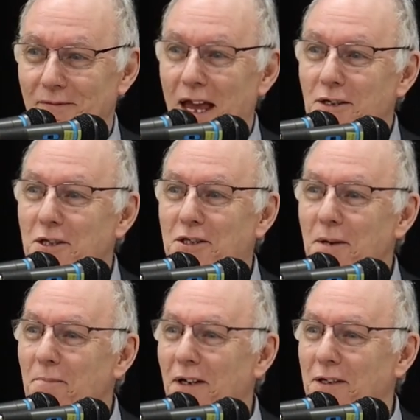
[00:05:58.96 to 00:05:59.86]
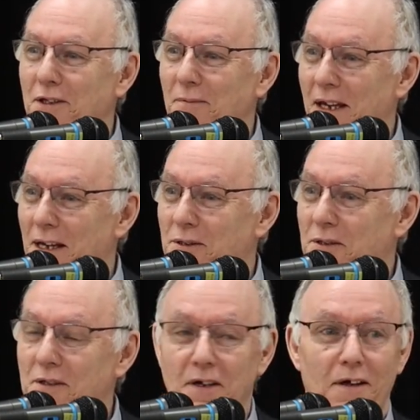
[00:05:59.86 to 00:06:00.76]
That's a symbolism,
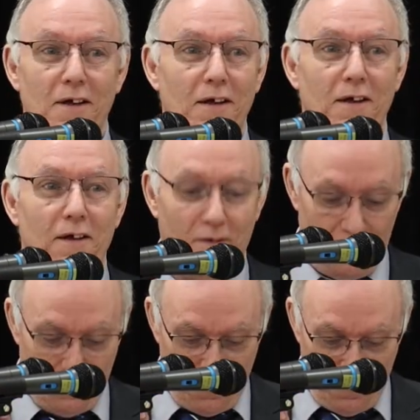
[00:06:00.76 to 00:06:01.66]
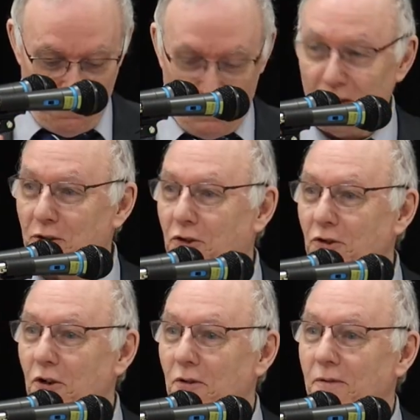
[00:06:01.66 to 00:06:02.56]
yes. But it's
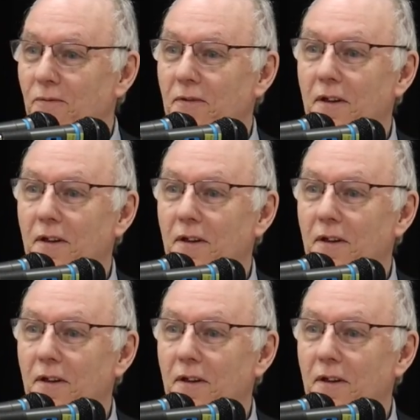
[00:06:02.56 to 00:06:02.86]
true.